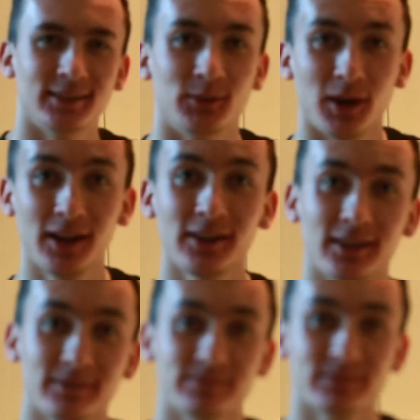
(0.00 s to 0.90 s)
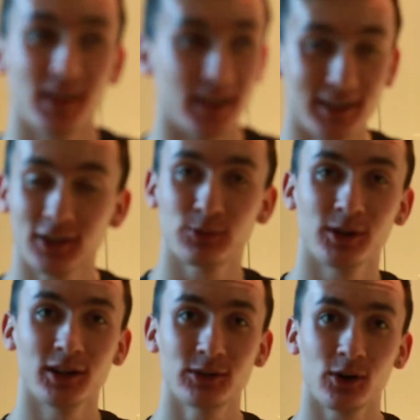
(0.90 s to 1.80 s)
Well, I guess we're
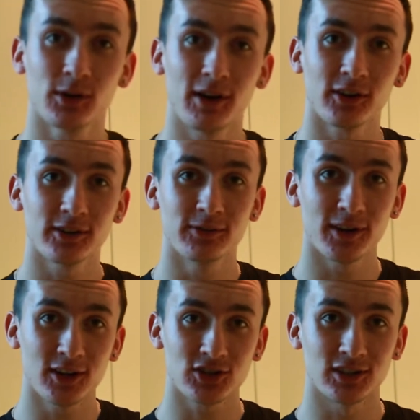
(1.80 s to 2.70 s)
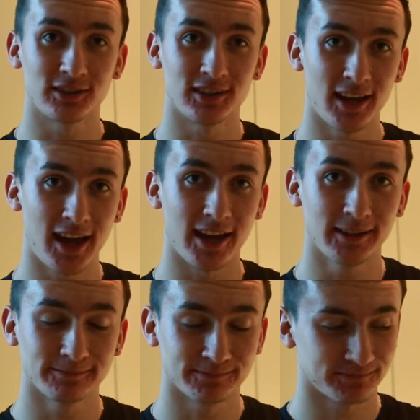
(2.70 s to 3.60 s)
going to talk about conventions today.